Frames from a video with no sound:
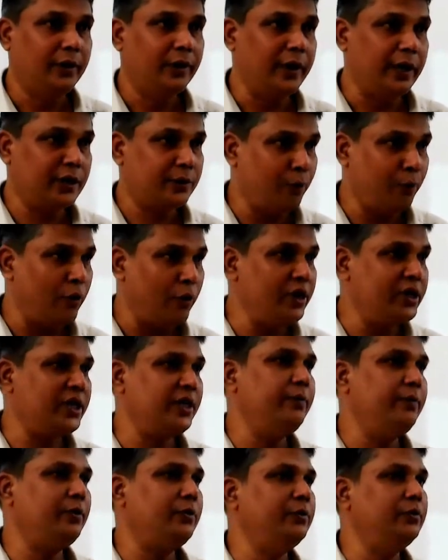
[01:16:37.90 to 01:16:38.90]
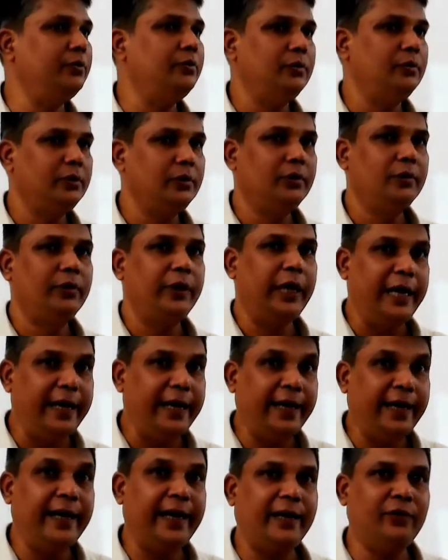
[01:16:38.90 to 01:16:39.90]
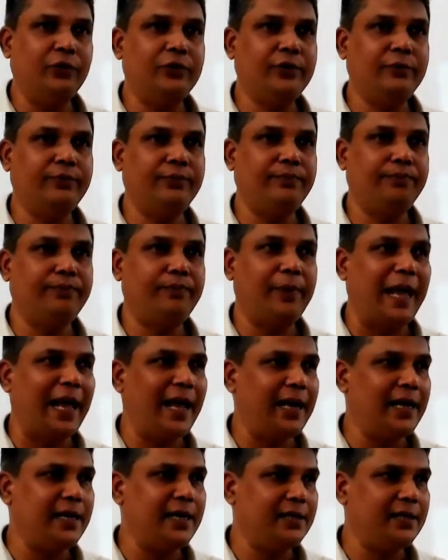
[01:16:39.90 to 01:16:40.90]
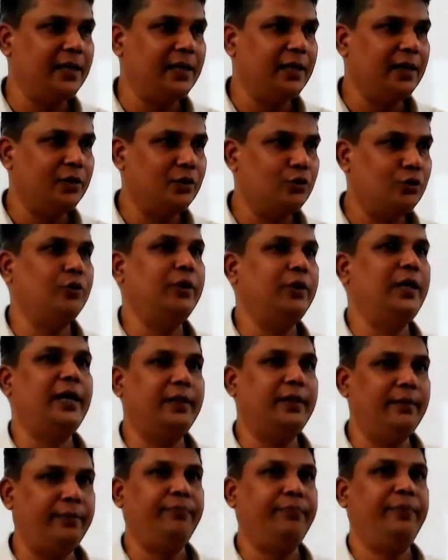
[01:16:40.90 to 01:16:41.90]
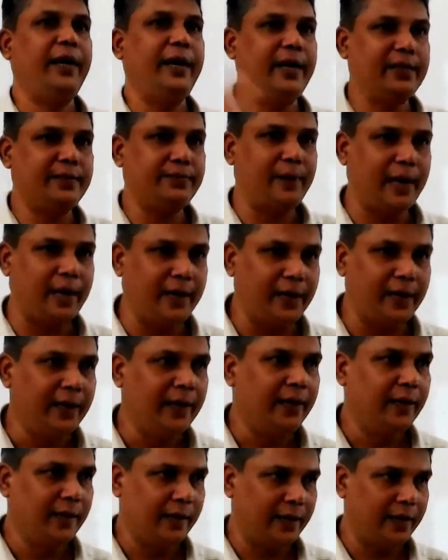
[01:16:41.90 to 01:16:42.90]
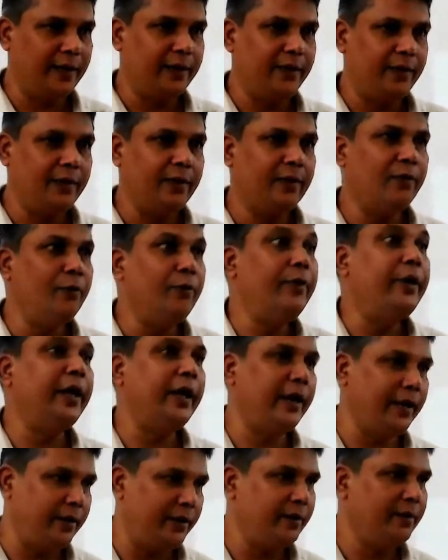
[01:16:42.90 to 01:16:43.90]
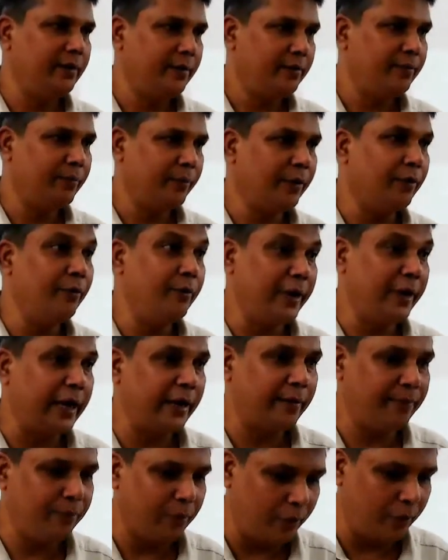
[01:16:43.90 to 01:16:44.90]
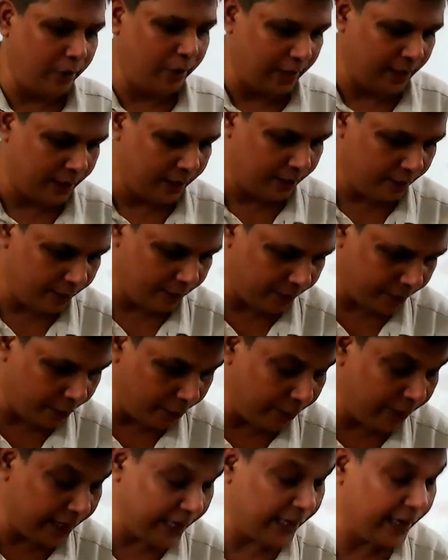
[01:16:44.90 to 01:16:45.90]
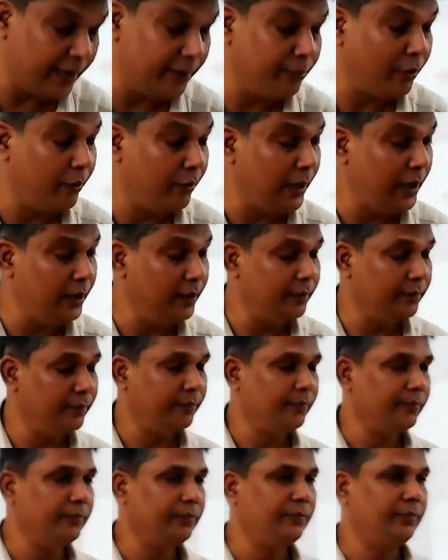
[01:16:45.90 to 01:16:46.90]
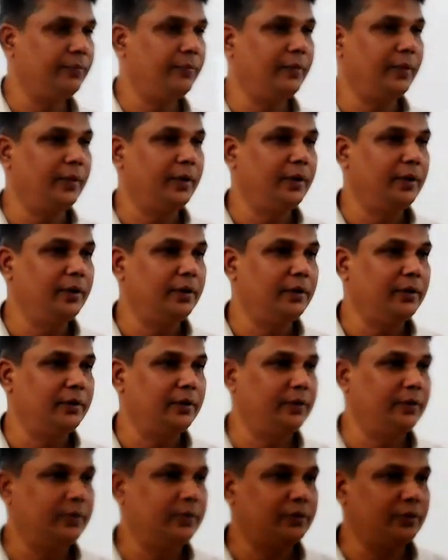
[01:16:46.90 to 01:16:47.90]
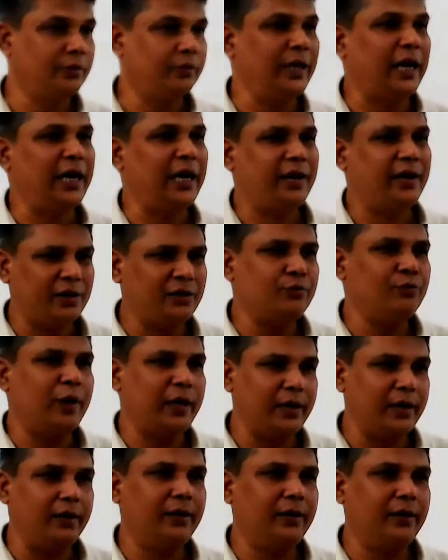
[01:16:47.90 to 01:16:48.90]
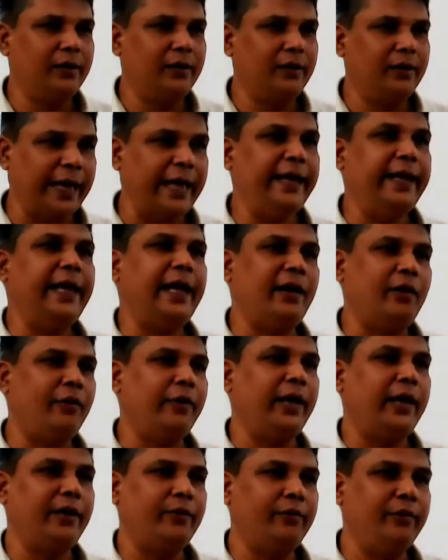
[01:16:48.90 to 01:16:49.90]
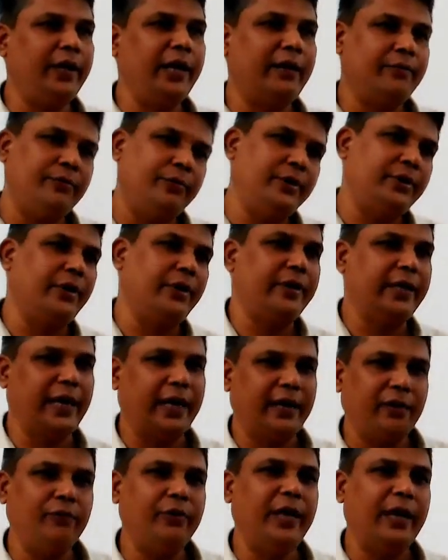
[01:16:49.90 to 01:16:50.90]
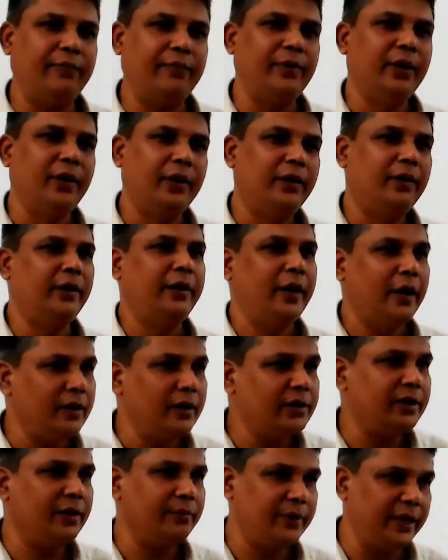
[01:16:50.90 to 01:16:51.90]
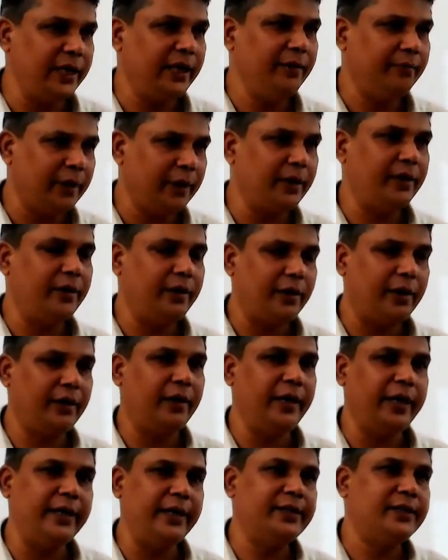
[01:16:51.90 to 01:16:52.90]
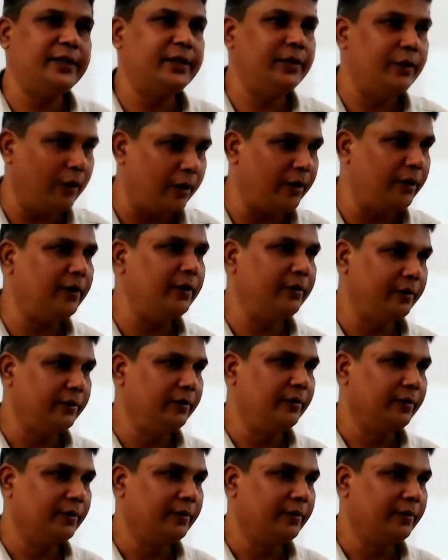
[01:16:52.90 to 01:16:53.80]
responsive to integrate those plans so that the preparedness plan could take forward, could be taken forward. So that is one area where we thought that we have done something, but it is not